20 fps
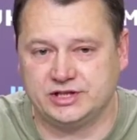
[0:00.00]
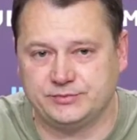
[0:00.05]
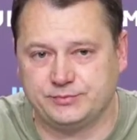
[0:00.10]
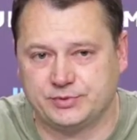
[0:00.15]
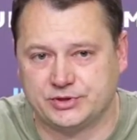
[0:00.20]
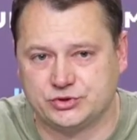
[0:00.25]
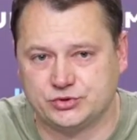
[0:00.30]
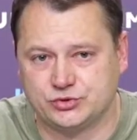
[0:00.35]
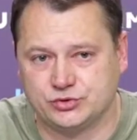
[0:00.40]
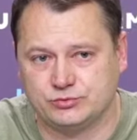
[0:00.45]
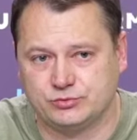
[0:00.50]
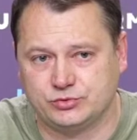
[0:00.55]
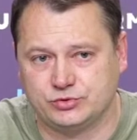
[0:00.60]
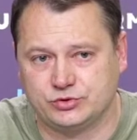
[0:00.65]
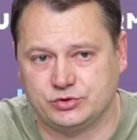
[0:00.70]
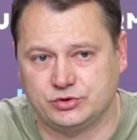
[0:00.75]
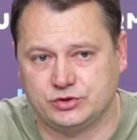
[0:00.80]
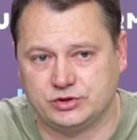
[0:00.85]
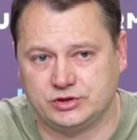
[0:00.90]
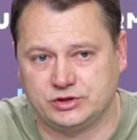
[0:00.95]
And
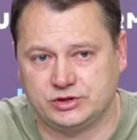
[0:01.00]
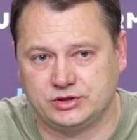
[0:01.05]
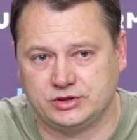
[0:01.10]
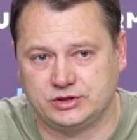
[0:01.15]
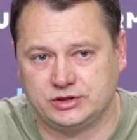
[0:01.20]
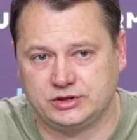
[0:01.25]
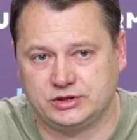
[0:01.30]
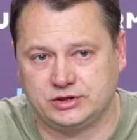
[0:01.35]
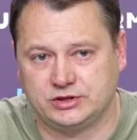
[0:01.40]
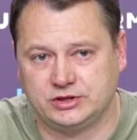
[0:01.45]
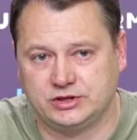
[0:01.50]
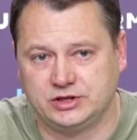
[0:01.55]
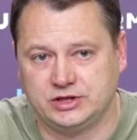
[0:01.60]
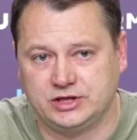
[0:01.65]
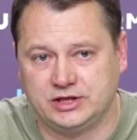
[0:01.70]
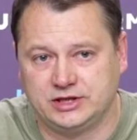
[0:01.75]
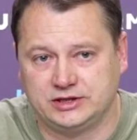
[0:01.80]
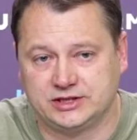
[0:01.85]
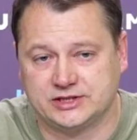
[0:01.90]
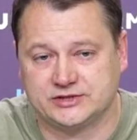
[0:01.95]
now on a daily
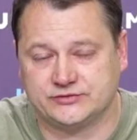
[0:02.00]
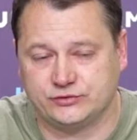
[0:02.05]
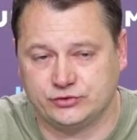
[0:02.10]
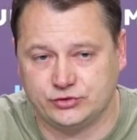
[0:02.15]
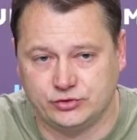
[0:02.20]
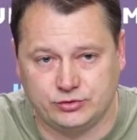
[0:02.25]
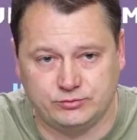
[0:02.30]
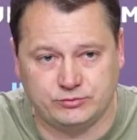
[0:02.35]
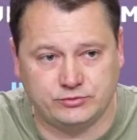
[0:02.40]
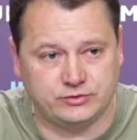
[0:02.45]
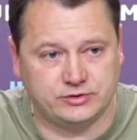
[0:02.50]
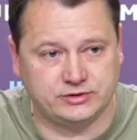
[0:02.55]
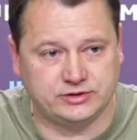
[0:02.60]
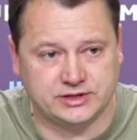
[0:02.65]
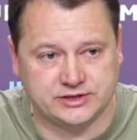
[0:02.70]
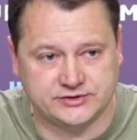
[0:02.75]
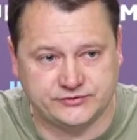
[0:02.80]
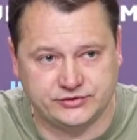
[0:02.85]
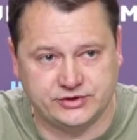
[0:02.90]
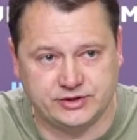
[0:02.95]
basis, we
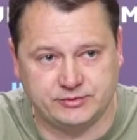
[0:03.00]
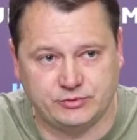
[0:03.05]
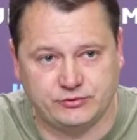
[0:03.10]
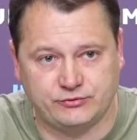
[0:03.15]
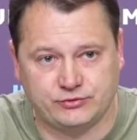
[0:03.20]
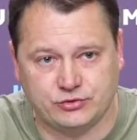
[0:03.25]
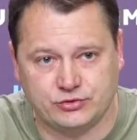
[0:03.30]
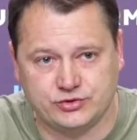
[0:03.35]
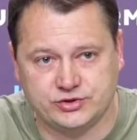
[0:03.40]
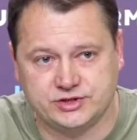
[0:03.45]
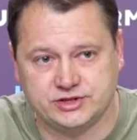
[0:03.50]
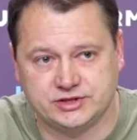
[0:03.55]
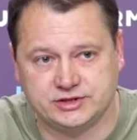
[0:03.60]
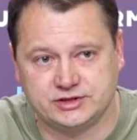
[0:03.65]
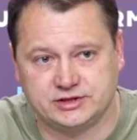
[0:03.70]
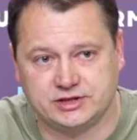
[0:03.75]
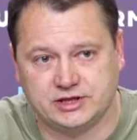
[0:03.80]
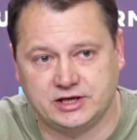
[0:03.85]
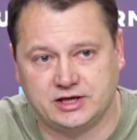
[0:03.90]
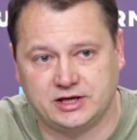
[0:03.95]
work
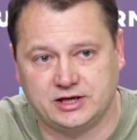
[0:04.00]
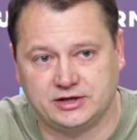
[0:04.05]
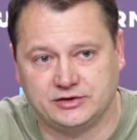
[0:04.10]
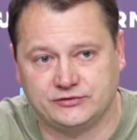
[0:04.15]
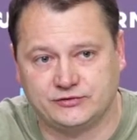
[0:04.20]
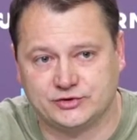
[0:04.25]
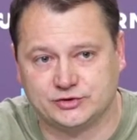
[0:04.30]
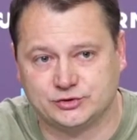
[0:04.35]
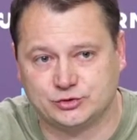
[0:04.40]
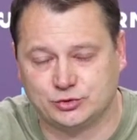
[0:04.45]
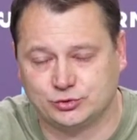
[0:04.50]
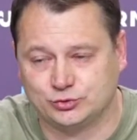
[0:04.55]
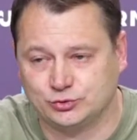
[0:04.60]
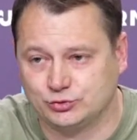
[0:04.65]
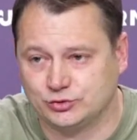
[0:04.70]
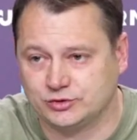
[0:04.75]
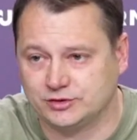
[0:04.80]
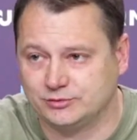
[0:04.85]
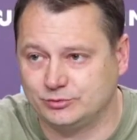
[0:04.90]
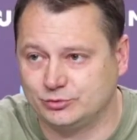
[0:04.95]
on our
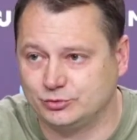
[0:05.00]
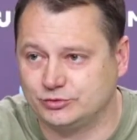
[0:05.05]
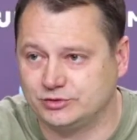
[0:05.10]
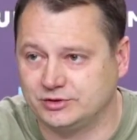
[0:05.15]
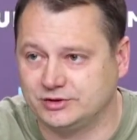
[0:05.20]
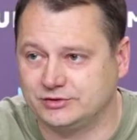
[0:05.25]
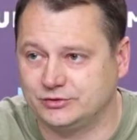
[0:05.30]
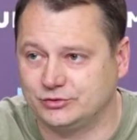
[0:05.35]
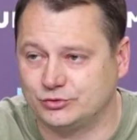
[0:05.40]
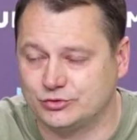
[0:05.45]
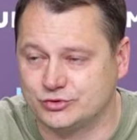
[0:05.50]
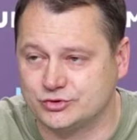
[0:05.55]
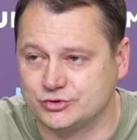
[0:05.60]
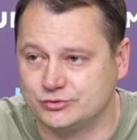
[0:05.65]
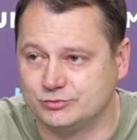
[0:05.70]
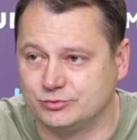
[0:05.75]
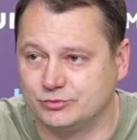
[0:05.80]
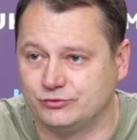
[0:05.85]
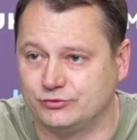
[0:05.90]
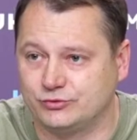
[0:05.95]
front, on the infrastructure
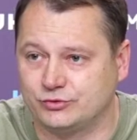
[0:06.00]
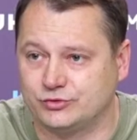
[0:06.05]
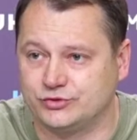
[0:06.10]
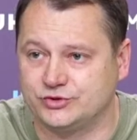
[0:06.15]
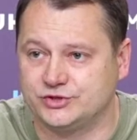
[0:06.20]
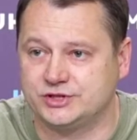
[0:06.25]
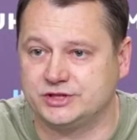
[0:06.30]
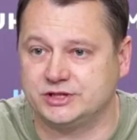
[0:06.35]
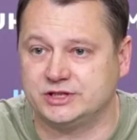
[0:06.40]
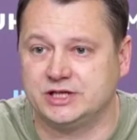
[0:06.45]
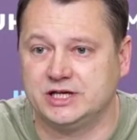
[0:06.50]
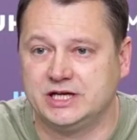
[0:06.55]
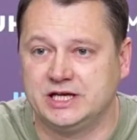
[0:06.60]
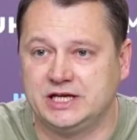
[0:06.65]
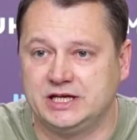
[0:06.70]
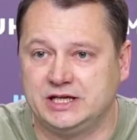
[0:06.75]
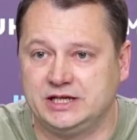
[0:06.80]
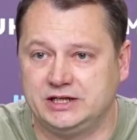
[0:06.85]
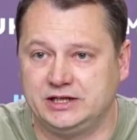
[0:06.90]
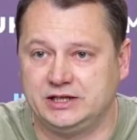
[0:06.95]
front, and a road
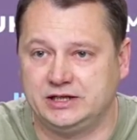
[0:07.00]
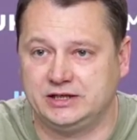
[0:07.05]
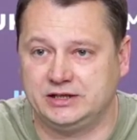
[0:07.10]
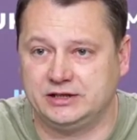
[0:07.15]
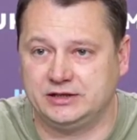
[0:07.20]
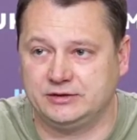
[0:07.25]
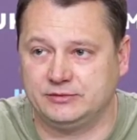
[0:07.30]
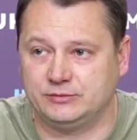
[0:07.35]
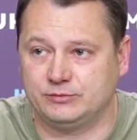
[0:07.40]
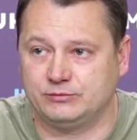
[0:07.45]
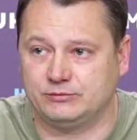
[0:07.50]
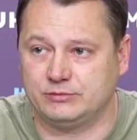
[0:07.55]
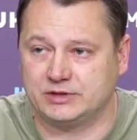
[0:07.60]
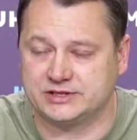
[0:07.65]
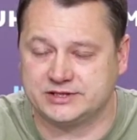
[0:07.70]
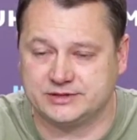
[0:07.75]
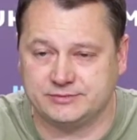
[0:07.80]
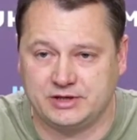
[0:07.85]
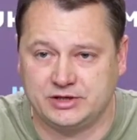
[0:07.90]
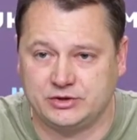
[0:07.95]
front,
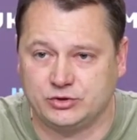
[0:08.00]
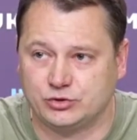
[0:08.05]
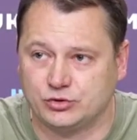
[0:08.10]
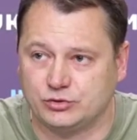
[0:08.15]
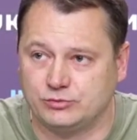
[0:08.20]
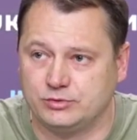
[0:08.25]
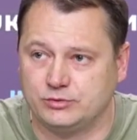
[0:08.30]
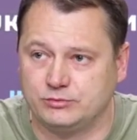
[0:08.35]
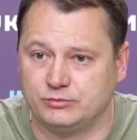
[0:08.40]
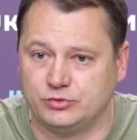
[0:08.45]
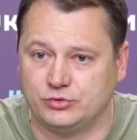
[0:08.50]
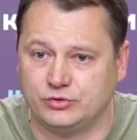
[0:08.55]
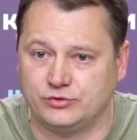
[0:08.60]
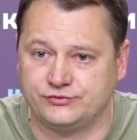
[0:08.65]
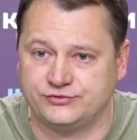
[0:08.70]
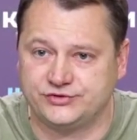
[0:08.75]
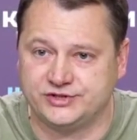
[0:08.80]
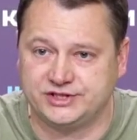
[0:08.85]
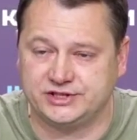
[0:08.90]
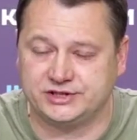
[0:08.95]
and
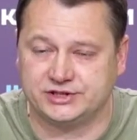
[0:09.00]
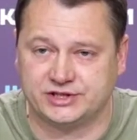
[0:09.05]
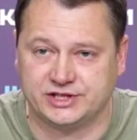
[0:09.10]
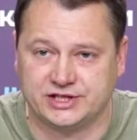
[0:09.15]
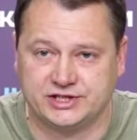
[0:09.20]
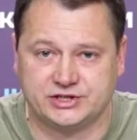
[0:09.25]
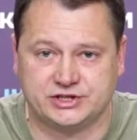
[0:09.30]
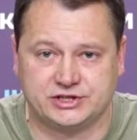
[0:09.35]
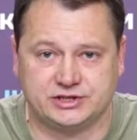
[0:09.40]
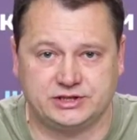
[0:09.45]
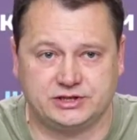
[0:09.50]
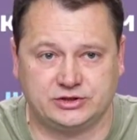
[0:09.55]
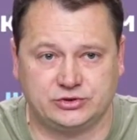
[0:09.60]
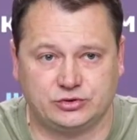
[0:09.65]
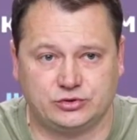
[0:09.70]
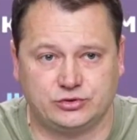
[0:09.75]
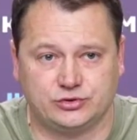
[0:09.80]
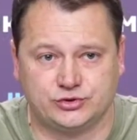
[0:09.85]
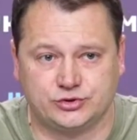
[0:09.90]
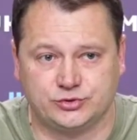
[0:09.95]
we do
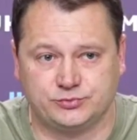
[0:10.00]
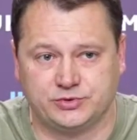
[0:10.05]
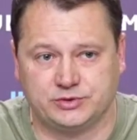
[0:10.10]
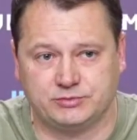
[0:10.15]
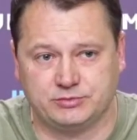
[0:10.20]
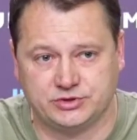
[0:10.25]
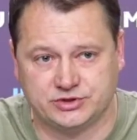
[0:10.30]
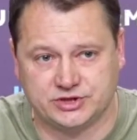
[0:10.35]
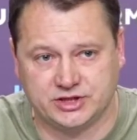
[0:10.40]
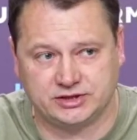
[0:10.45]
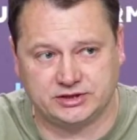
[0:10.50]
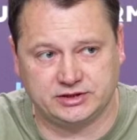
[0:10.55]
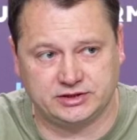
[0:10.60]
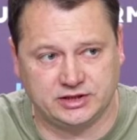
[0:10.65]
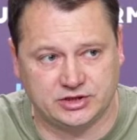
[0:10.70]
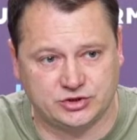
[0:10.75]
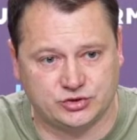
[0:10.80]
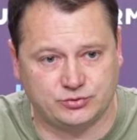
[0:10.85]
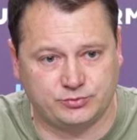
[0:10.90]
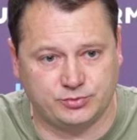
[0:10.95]

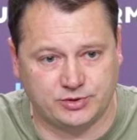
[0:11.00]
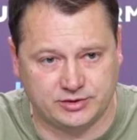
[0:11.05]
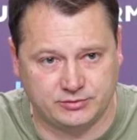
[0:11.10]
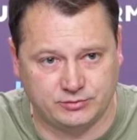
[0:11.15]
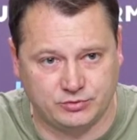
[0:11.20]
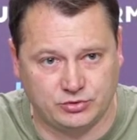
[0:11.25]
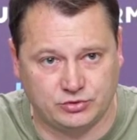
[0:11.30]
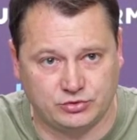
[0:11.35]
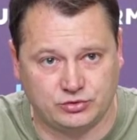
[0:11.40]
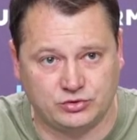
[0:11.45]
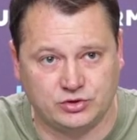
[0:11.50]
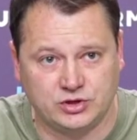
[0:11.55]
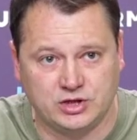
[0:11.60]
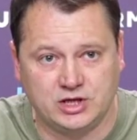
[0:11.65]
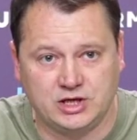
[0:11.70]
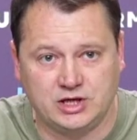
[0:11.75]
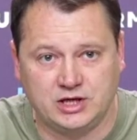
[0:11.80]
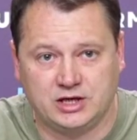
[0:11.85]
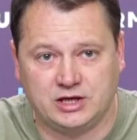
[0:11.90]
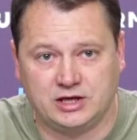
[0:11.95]
things to
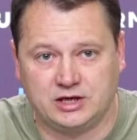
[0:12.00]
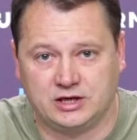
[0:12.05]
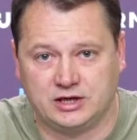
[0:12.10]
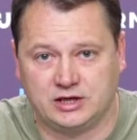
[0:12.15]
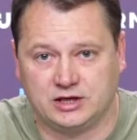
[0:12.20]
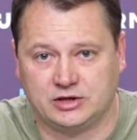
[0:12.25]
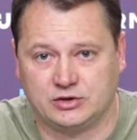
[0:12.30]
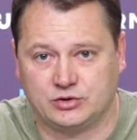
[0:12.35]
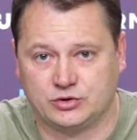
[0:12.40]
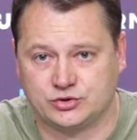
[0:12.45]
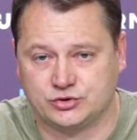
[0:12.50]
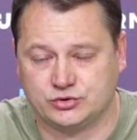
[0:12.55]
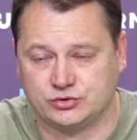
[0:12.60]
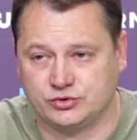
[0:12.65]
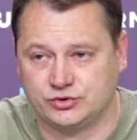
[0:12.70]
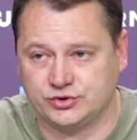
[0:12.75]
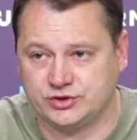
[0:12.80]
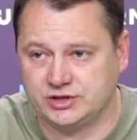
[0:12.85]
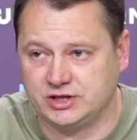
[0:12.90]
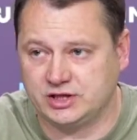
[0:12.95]

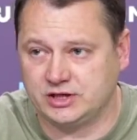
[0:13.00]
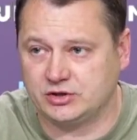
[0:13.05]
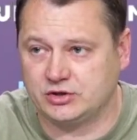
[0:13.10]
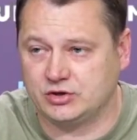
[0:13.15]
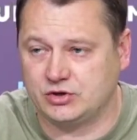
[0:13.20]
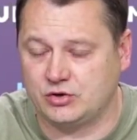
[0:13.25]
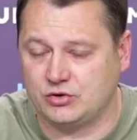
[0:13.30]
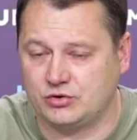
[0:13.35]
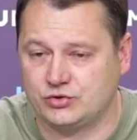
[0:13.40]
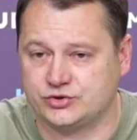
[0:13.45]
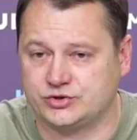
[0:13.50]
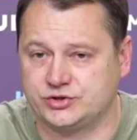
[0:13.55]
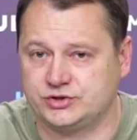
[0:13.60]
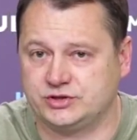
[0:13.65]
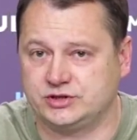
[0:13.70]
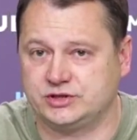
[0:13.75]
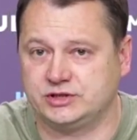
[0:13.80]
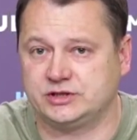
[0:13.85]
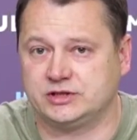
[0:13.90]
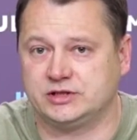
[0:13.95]
make our victory come
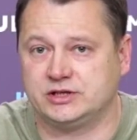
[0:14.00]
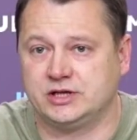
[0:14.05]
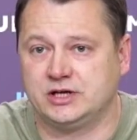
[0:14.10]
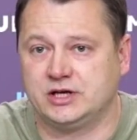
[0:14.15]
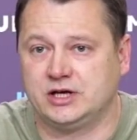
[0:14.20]
closer.